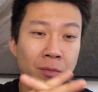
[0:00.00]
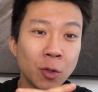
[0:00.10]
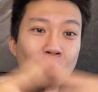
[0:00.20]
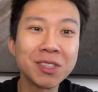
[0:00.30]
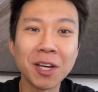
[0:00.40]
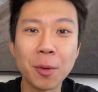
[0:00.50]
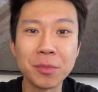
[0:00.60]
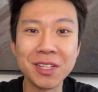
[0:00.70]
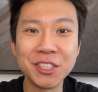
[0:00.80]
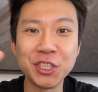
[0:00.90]
What's
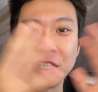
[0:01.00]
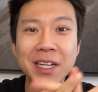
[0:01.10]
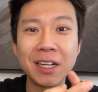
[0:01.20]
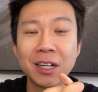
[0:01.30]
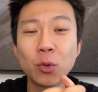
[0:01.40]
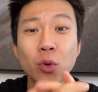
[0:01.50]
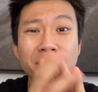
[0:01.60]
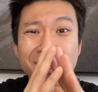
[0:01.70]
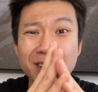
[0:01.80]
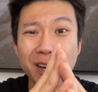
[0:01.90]
up, Yichi here. We're
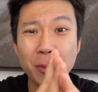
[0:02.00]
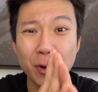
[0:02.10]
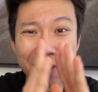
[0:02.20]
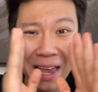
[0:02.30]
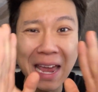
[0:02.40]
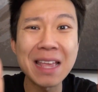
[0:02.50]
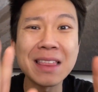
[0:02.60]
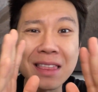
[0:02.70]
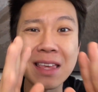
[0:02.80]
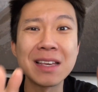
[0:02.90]
going to talk about
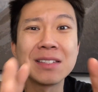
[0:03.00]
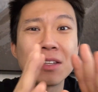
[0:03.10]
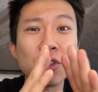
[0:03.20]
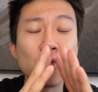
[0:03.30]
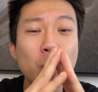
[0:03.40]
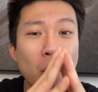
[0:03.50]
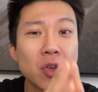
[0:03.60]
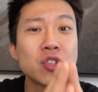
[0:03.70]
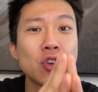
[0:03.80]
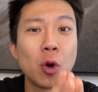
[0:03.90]
8 things that you
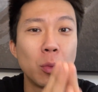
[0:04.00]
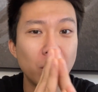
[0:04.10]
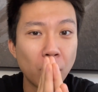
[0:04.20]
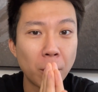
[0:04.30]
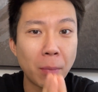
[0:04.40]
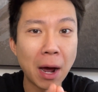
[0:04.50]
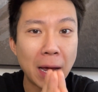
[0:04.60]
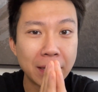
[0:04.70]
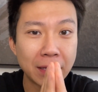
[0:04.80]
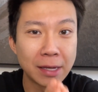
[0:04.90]
must know before
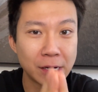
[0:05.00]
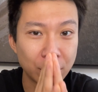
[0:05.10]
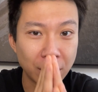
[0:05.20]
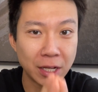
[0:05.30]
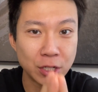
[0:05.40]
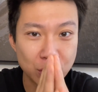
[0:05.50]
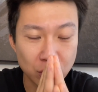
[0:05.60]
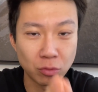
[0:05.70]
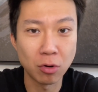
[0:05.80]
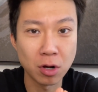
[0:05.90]
buying here in
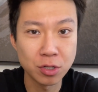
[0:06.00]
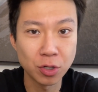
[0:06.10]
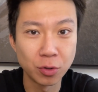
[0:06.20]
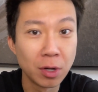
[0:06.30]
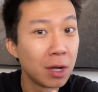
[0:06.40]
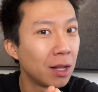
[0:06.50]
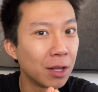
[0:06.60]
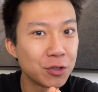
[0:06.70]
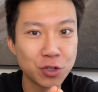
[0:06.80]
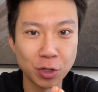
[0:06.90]
Toronto.
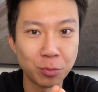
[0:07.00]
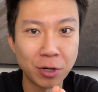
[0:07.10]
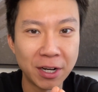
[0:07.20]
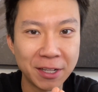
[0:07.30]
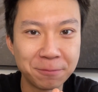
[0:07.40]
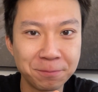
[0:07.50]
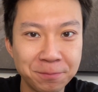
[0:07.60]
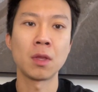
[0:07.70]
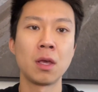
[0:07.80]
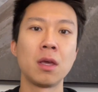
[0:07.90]
Let's jump right in.
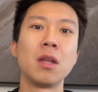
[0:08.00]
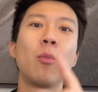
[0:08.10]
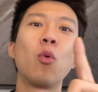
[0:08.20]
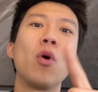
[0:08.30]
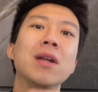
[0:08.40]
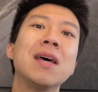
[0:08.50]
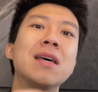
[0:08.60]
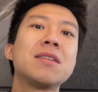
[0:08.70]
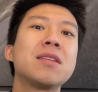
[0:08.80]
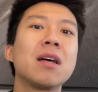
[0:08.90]
Number 1,
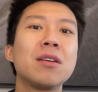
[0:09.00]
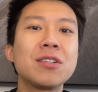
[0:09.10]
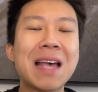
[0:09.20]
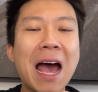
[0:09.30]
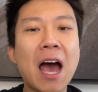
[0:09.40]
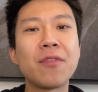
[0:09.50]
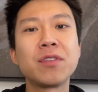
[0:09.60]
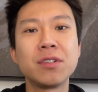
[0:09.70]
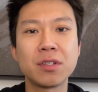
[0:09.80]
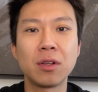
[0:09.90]
sellers have
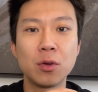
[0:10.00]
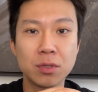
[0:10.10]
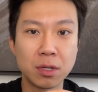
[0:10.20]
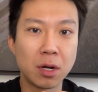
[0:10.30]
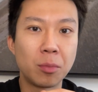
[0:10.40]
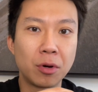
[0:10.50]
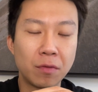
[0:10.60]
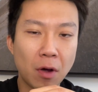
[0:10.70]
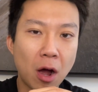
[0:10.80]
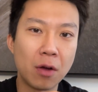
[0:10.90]
to disclose the number
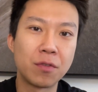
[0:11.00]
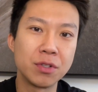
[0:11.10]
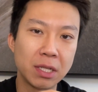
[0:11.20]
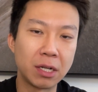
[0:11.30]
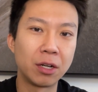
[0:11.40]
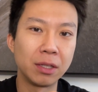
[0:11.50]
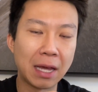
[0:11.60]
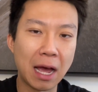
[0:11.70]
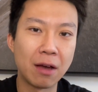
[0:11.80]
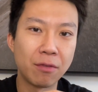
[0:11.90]
of offers they currently
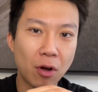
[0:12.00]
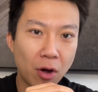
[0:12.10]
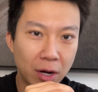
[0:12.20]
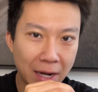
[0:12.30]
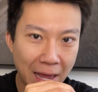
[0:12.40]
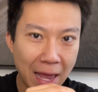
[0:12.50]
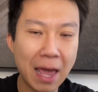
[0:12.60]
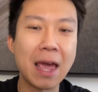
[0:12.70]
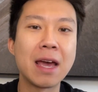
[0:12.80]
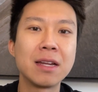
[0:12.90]
have on
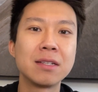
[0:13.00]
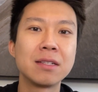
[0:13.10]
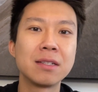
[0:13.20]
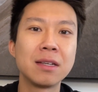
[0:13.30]
hand.